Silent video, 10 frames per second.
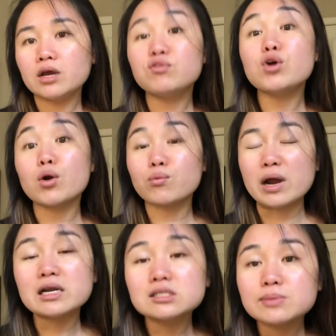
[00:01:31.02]
are
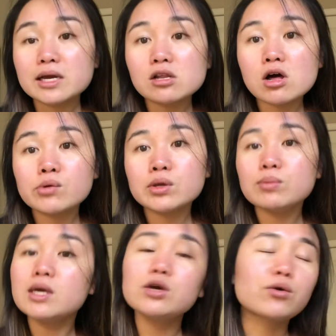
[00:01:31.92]
ready to play along with
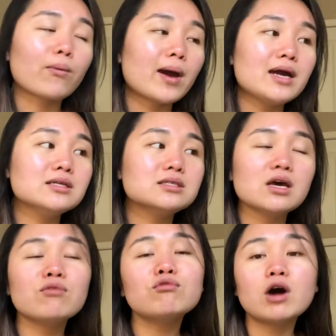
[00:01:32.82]
me, great.
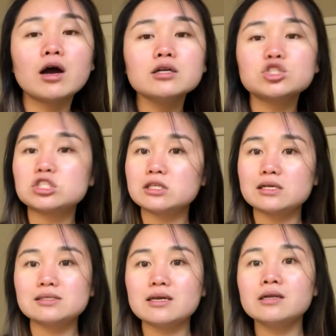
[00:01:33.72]
If not, just
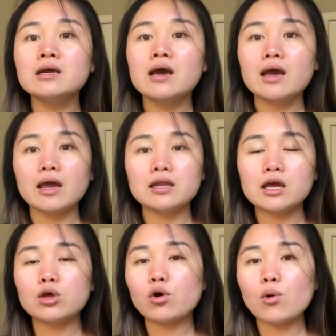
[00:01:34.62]
listen and
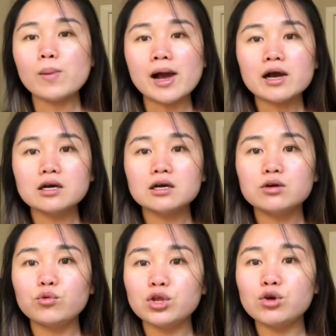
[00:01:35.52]
then go back
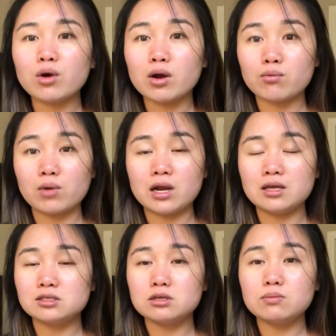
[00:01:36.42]
when you are ready
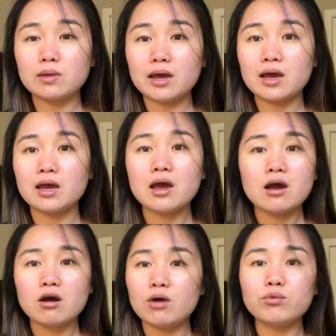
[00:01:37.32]
to play.
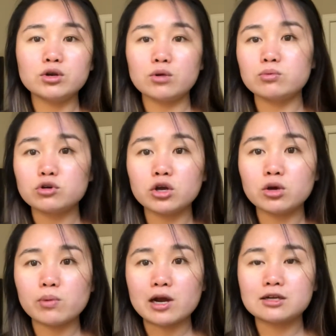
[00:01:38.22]
When you're during your
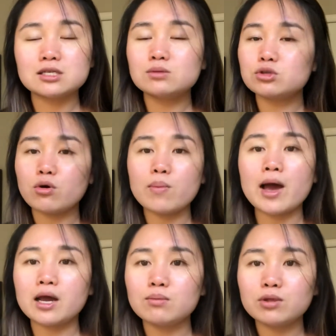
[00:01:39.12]
practice times, go
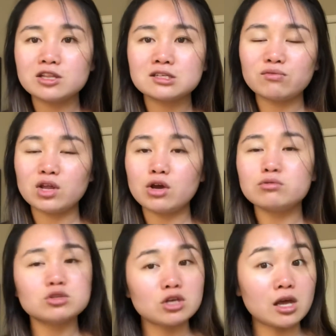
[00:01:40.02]
back and play this video
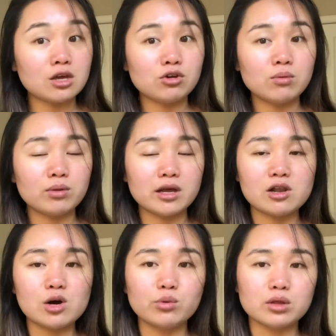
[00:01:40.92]
so that you can play
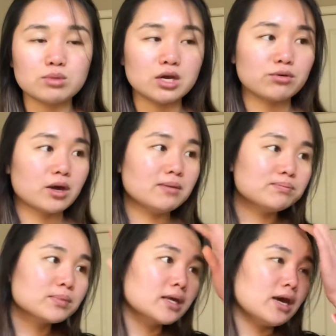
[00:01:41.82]
along with me. Okay,
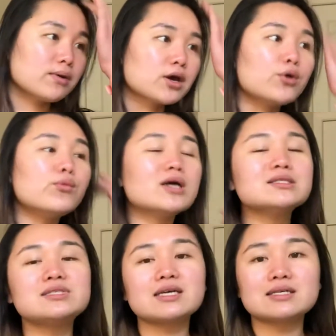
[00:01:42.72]
here we go.
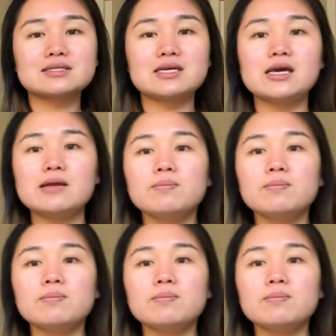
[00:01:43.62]
116.